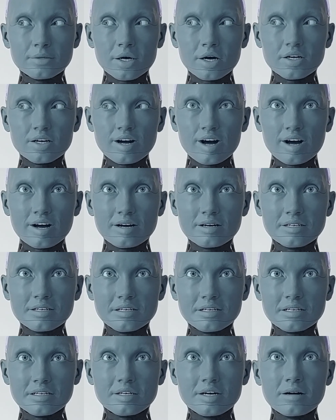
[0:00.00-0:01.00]
All right,
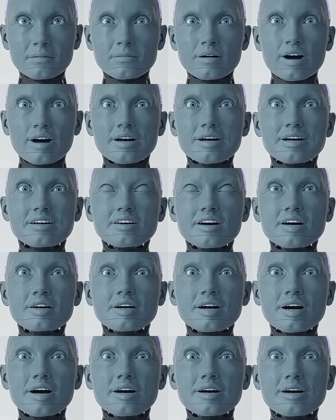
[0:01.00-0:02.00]
goodbye
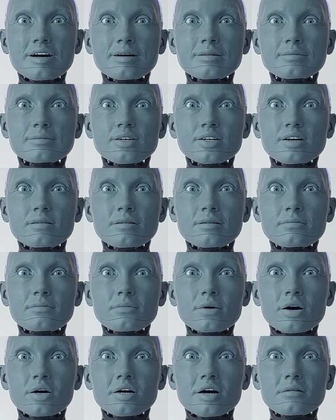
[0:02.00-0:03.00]
everyone.
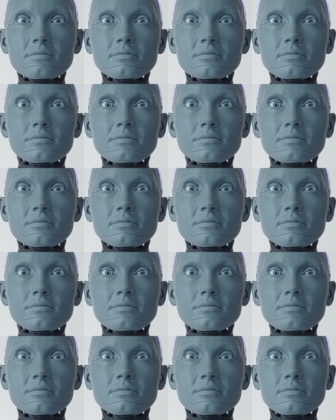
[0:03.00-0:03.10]
Remember to